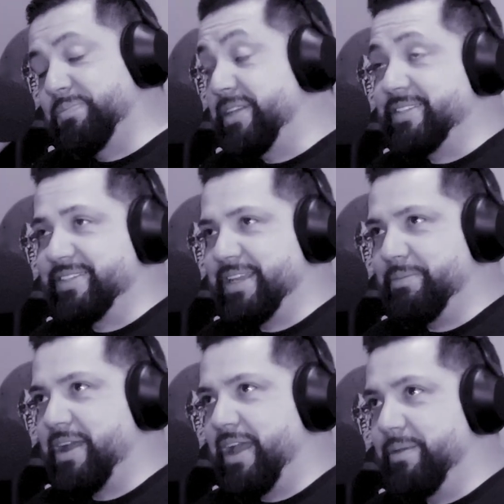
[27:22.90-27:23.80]
but it's the
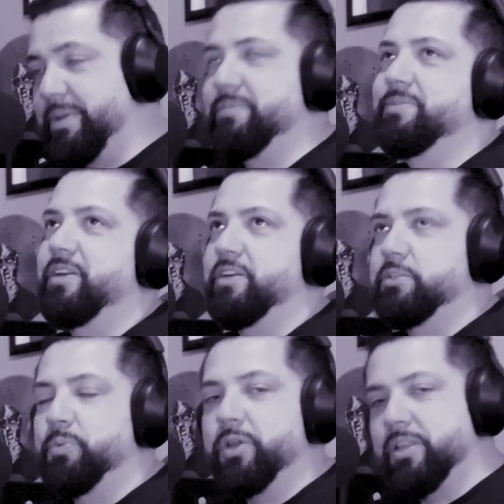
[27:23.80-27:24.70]
same guy. I mean, sorry to
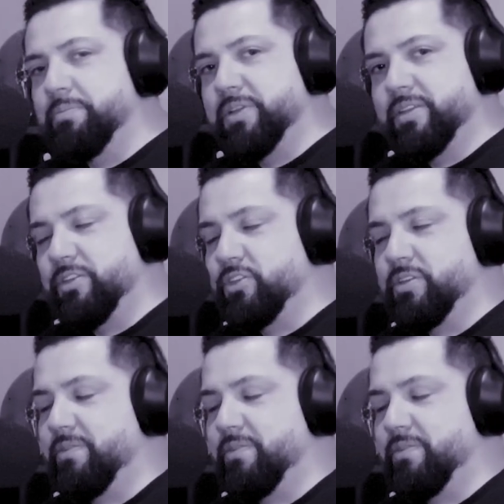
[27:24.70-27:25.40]
spoil it, but you should